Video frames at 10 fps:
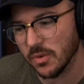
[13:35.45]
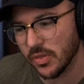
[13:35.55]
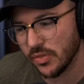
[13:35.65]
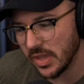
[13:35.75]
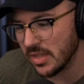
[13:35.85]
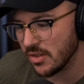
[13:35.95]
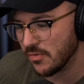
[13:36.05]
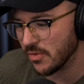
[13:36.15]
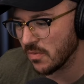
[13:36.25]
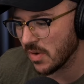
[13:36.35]
Well, thank you
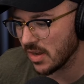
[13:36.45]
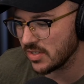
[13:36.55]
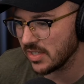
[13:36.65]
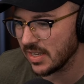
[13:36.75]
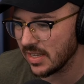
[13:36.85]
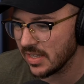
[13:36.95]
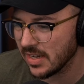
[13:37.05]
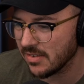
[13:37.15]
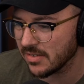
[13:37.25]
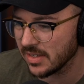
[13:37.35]
for watching and hanging
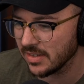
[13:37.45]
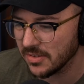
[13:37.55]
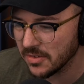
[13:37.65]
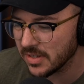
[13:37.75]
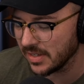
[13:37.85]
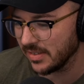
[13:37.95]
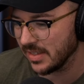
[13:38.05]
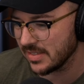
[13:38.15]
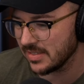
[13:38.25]
out and learning.